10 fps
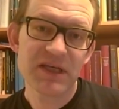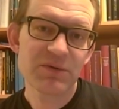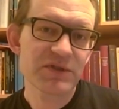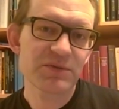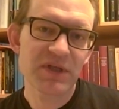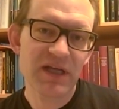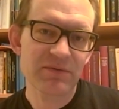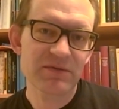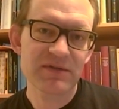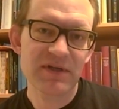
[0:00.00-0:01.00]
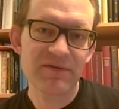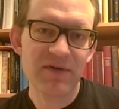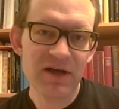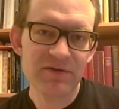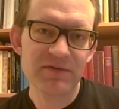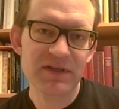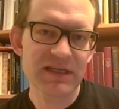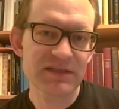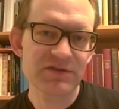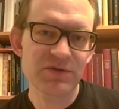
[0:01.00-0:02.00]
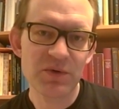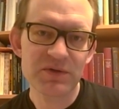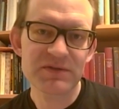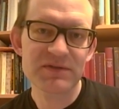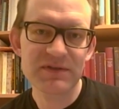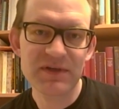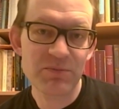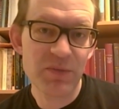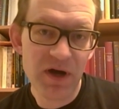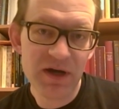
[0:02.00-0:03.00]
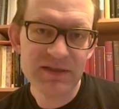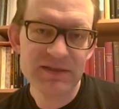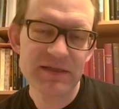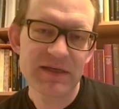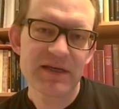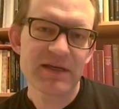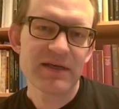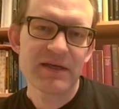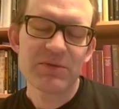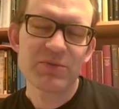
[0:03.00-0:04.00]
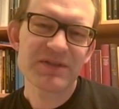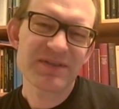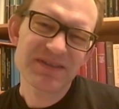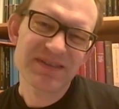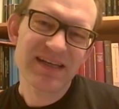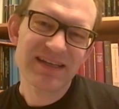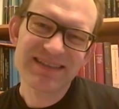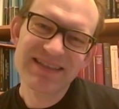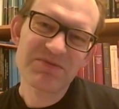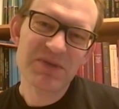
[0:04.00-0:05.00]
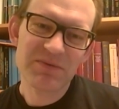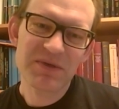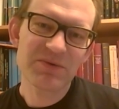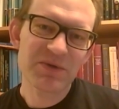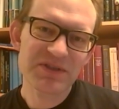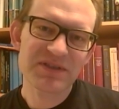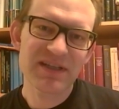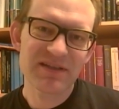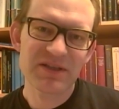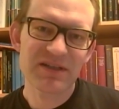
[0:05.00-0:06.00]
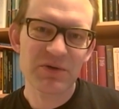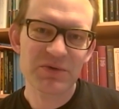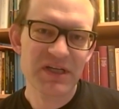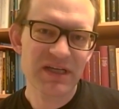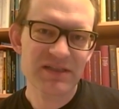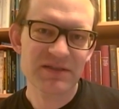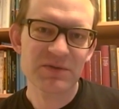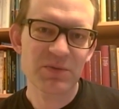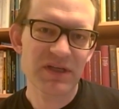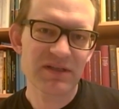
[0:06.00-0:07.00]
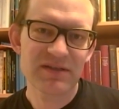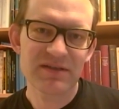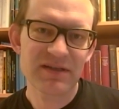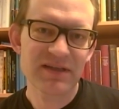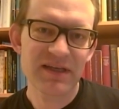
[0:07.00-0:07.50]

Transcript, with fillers: he was without a wife and he sought a bride. But at the same time, he was in negotiations with the